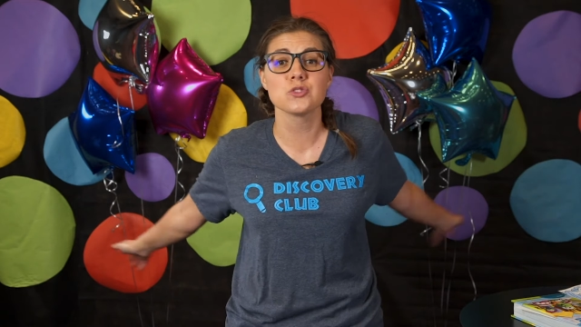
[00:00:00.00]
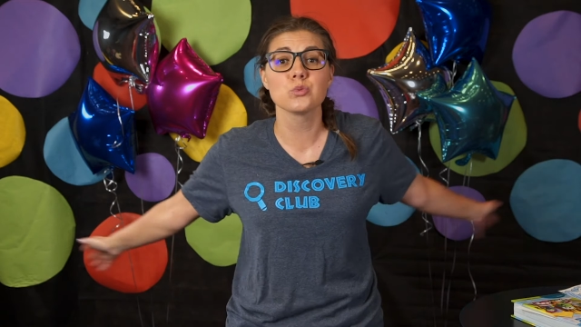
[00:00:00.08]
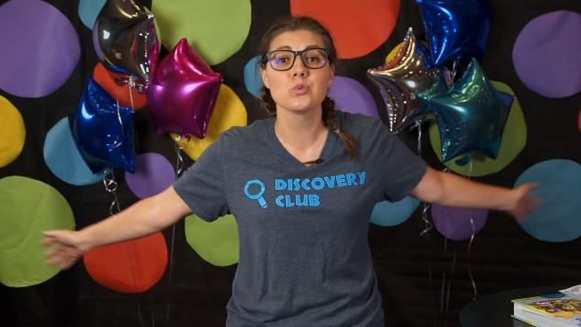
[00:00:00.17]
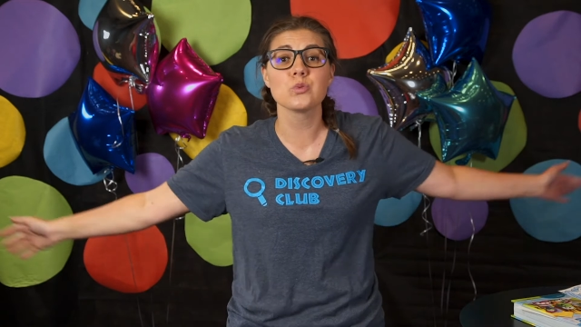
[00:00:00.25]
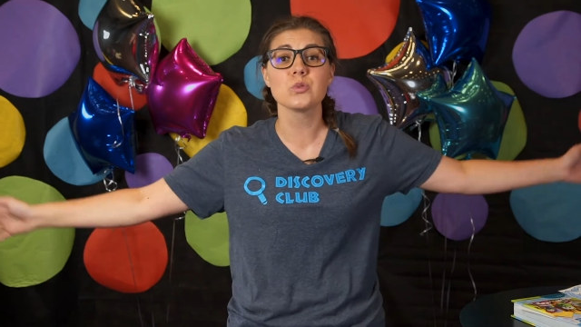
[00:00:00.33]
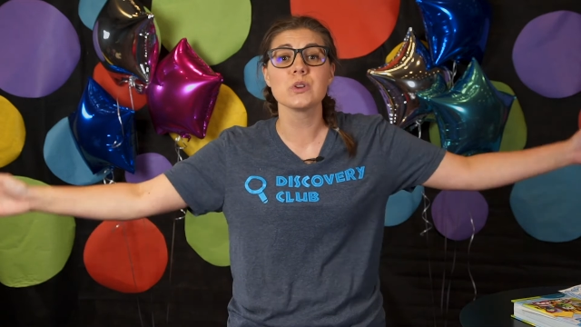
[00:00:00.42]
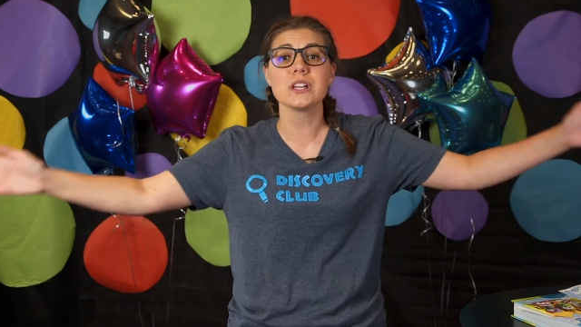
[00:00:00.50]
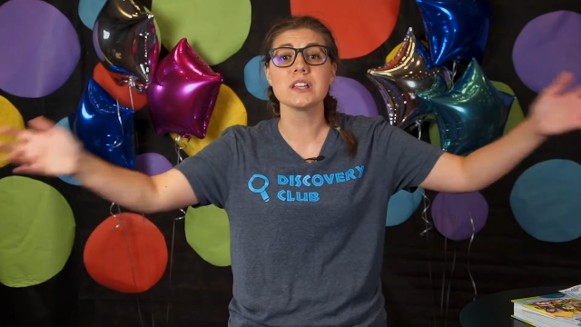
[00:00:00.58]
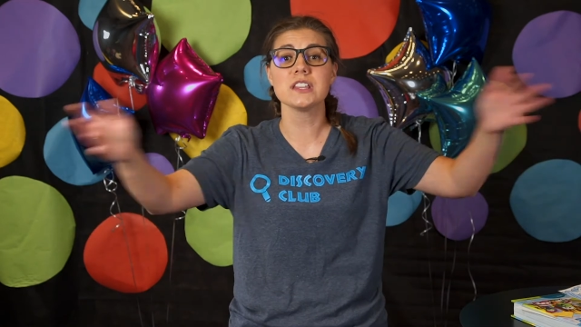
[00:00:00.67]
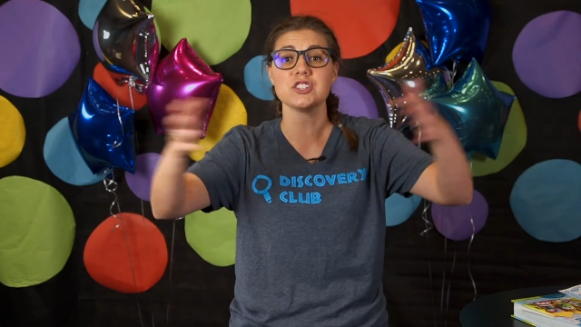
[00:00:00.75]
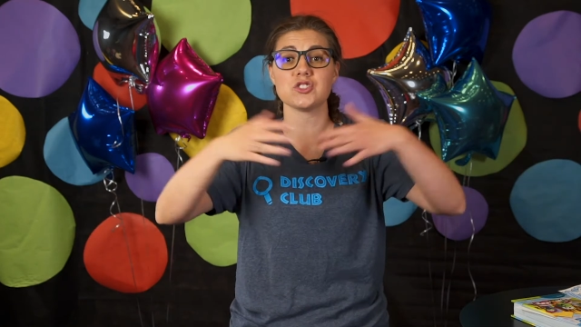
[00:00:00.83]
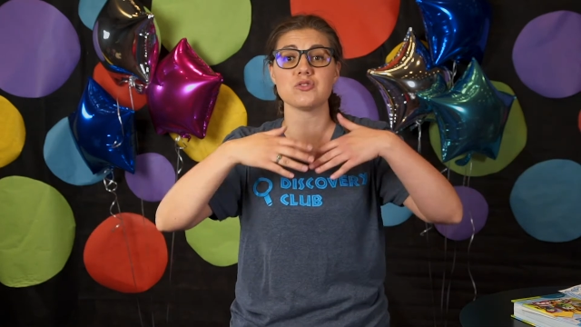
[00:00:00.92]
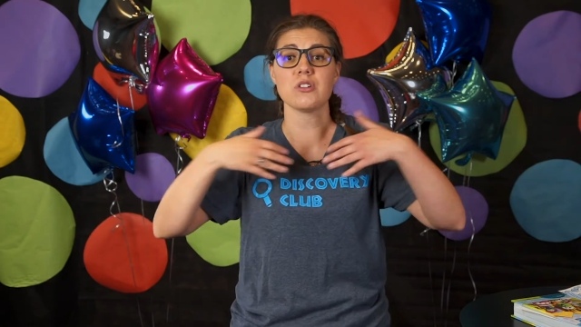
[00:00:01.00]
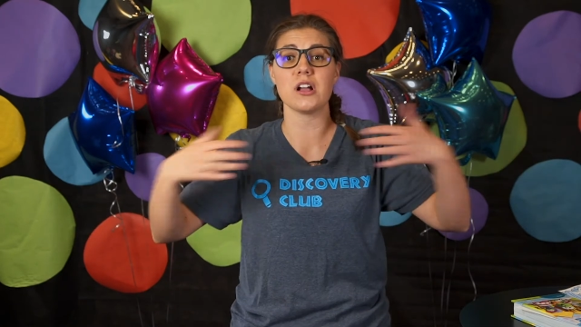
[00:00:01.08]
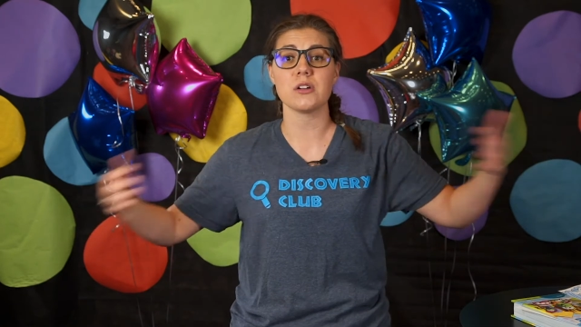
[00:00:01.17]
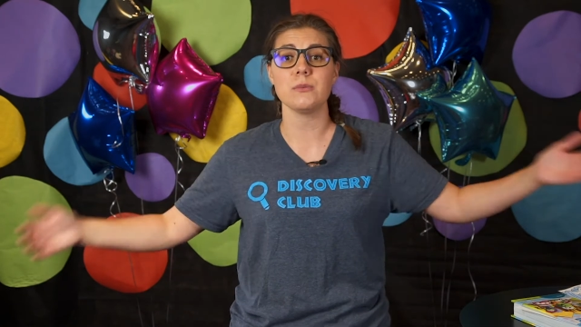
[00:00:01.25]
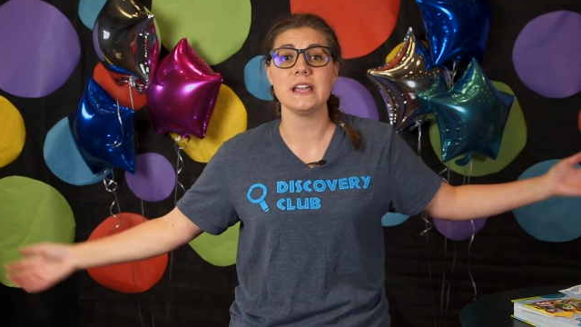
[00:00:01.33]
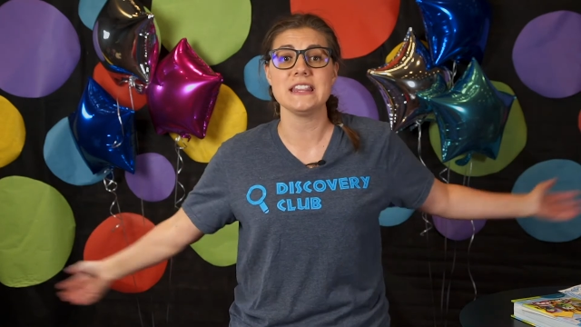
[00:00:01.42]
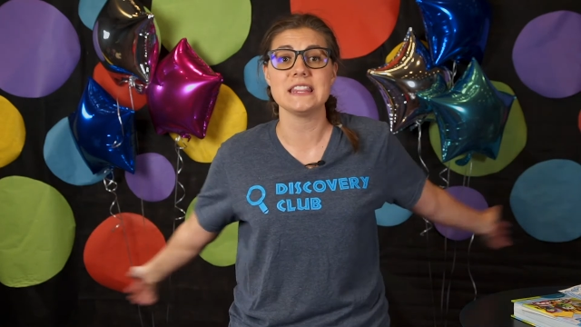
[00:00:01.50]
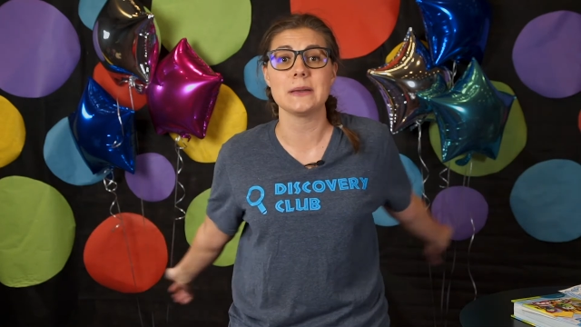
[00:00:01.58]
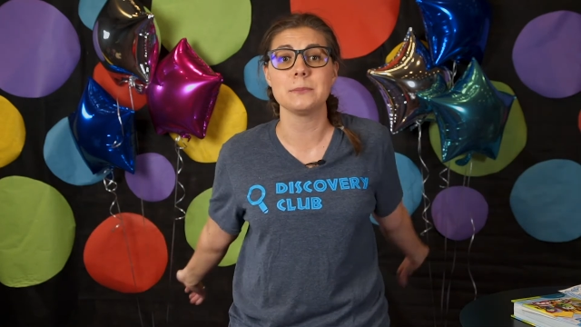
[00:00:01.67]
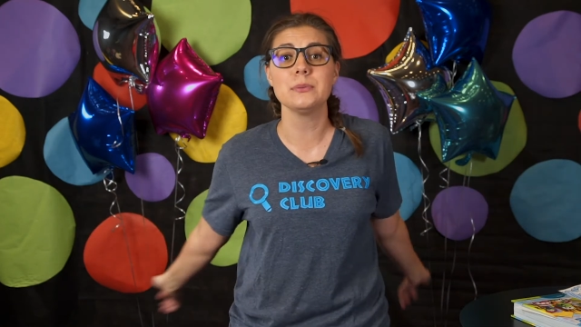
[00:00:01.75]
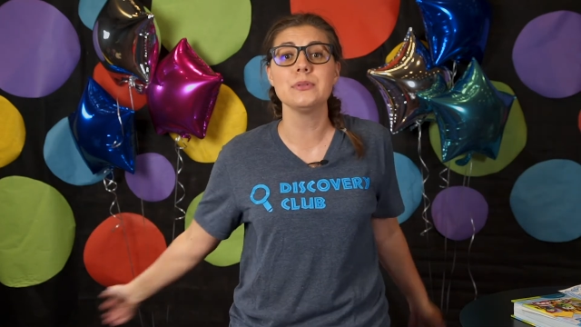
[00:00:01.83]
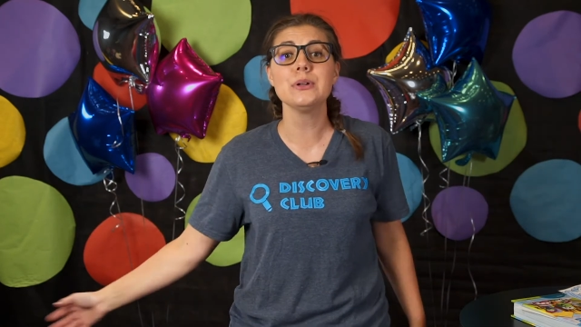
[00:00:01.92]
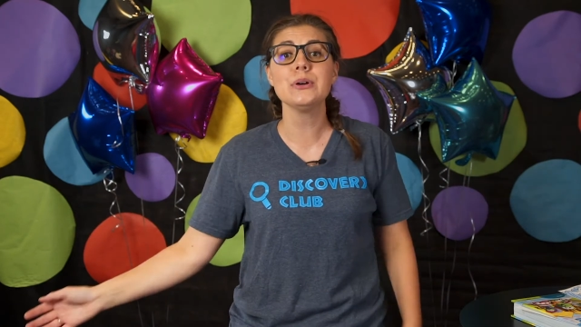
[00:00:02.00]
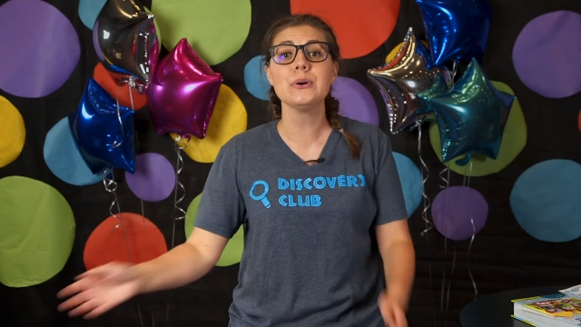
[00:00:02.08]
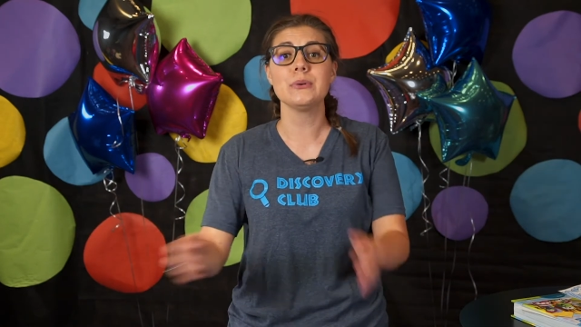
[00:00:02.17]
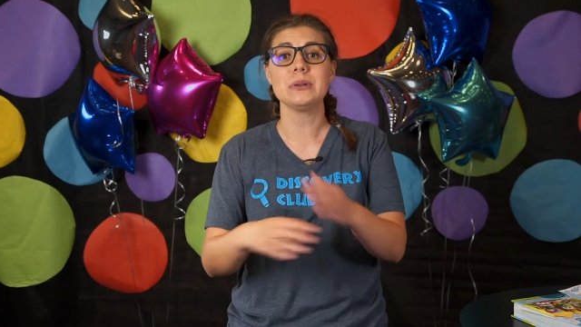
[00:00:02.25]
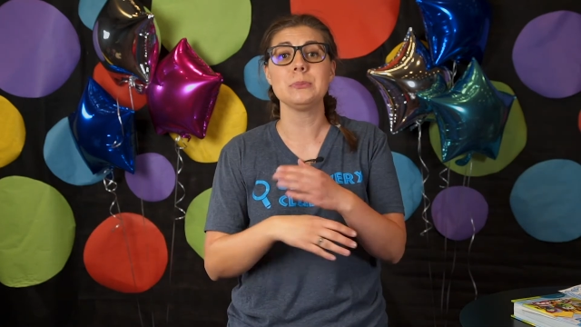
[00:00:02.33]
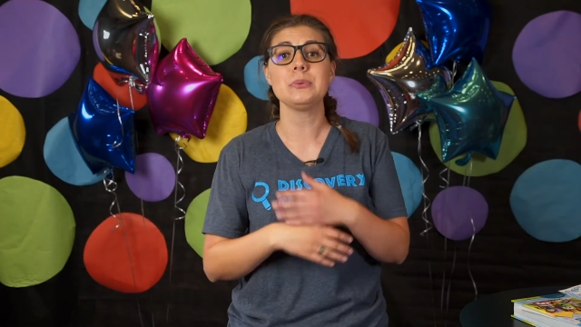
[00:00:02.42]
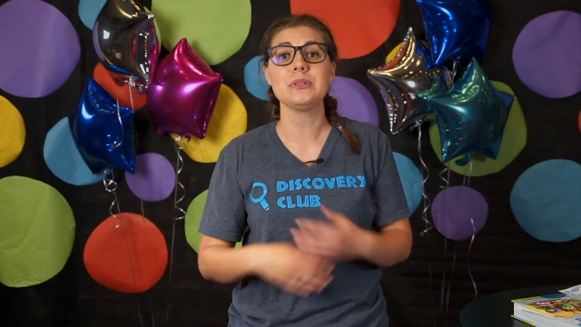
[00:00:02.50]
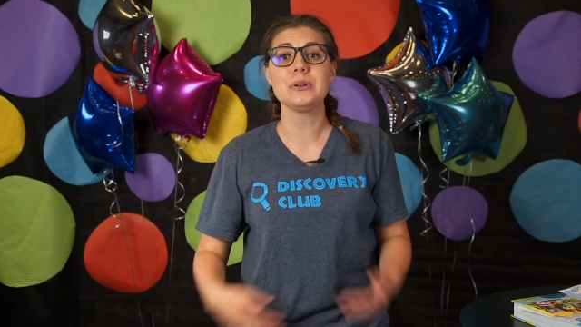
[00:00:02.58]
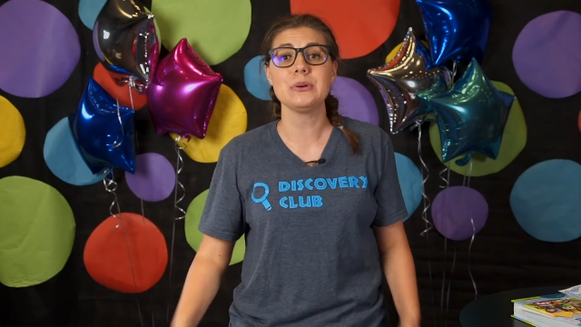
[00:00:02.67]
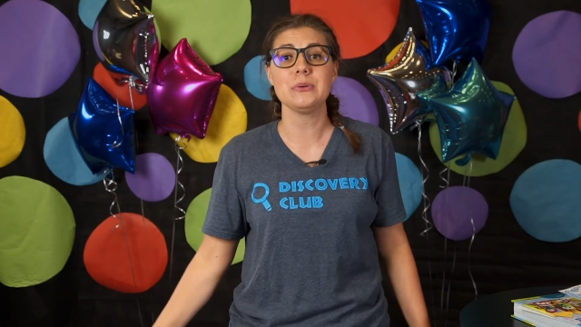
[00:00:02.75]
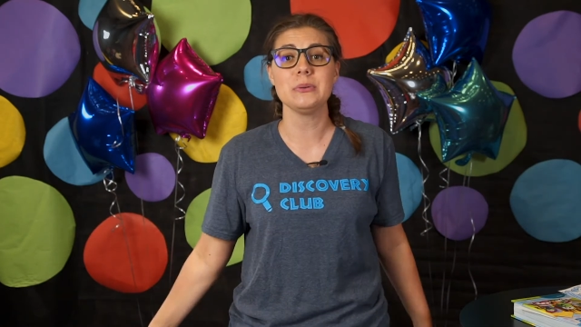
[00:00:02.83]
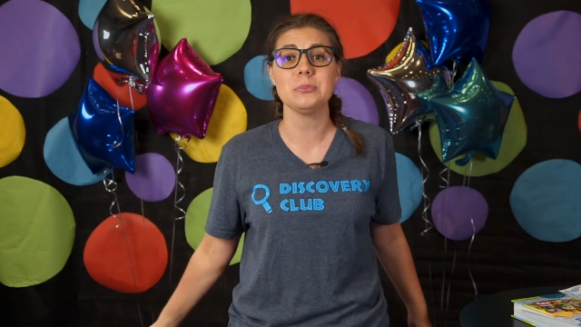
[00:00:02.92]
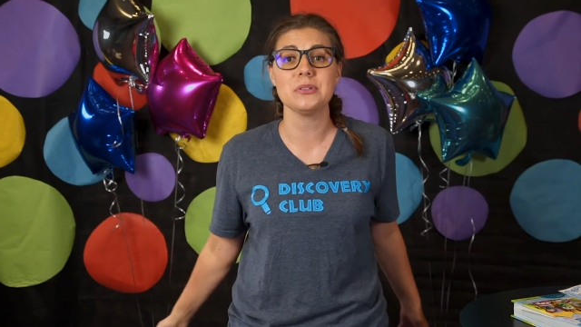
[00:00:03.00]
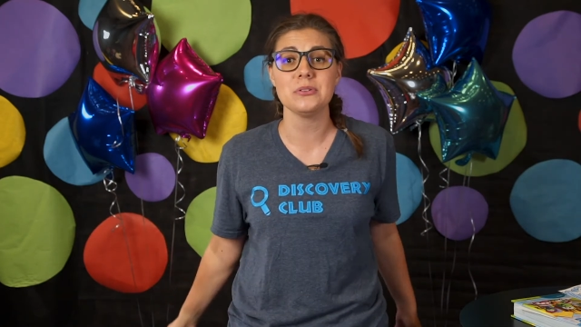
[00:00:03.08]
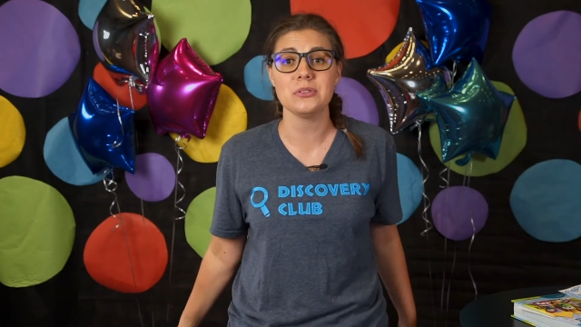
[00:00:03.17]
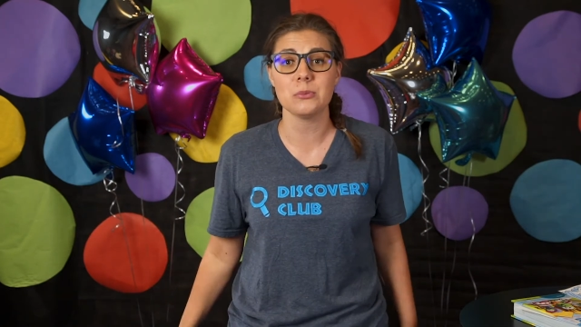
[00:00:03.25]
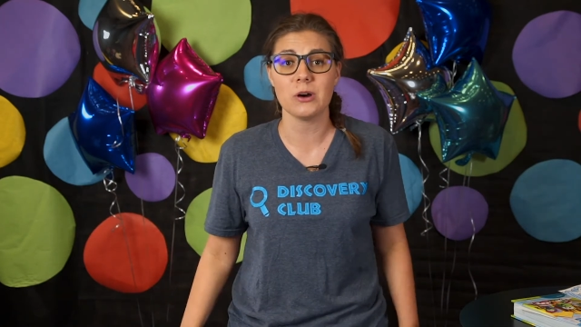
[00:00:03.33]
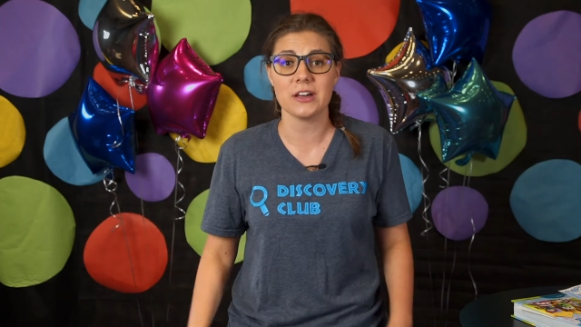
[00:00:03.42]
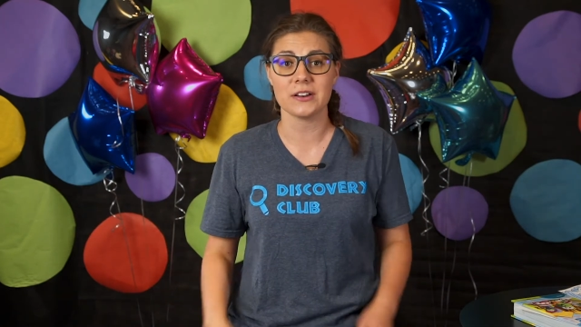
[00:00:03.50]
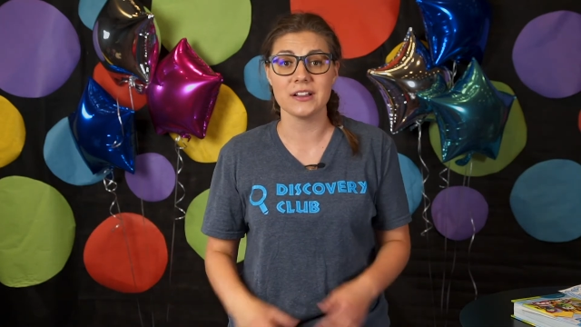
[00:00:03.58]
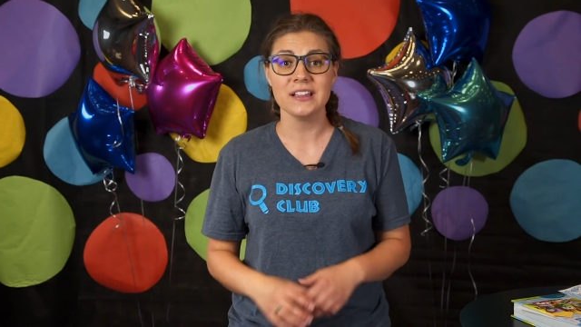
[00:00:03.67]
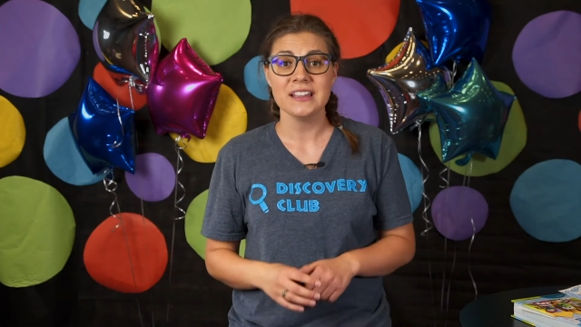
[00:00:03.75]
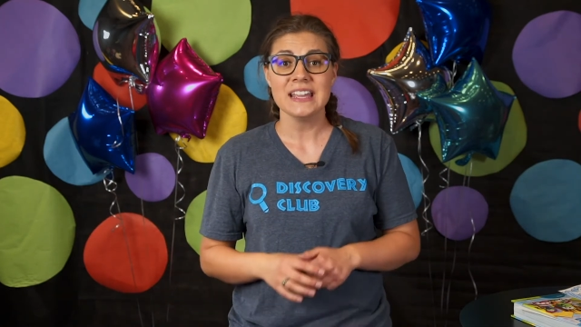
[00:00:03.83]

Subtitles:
really strong wind that blew and blew and blew the water